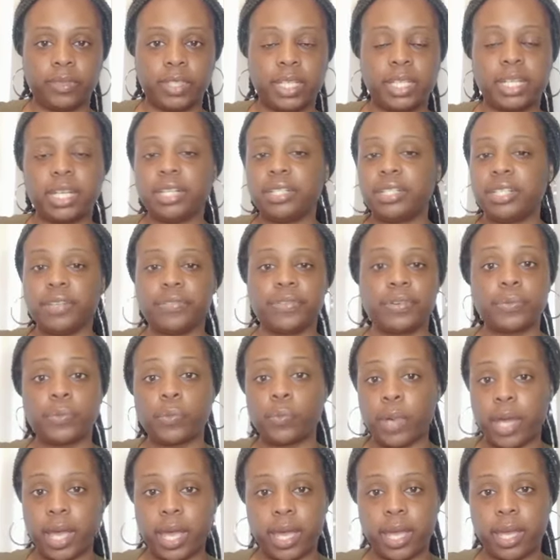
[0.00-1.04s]
in a different
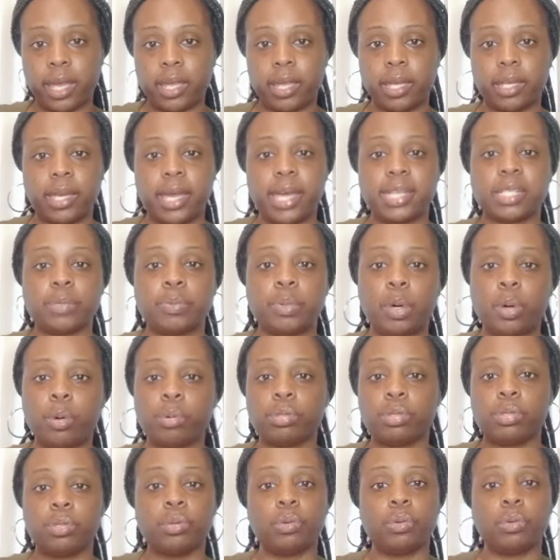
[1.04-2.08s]
way as
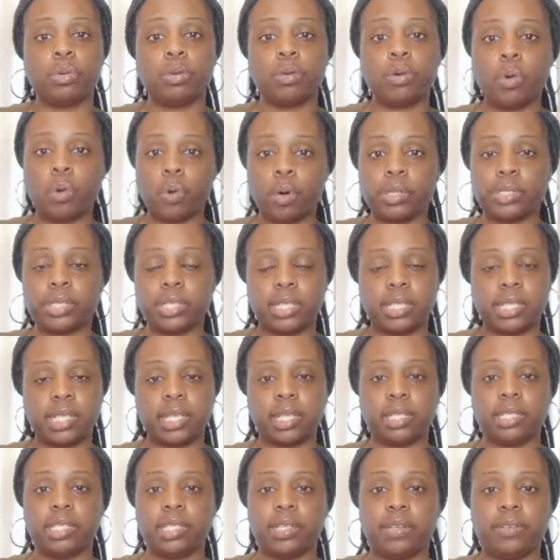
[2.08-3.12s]
opposed to going to the
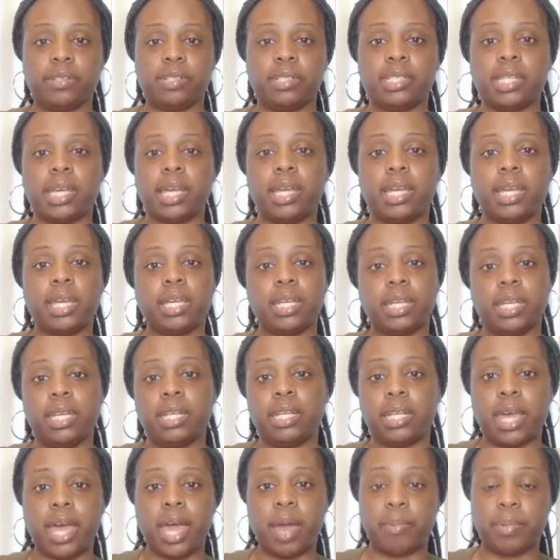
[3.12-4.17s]
Secretary of State and getting
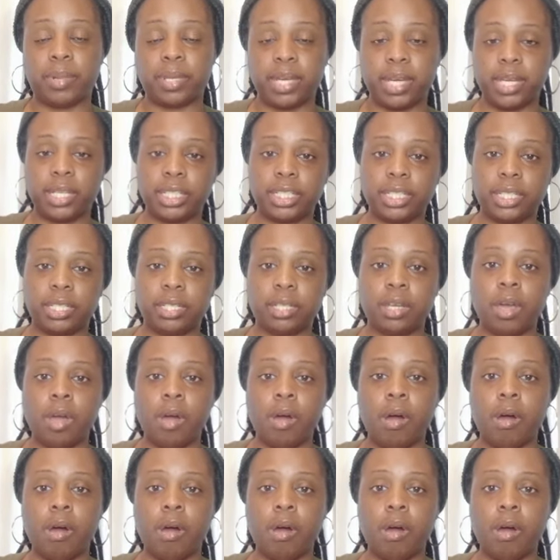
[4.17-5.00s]
the application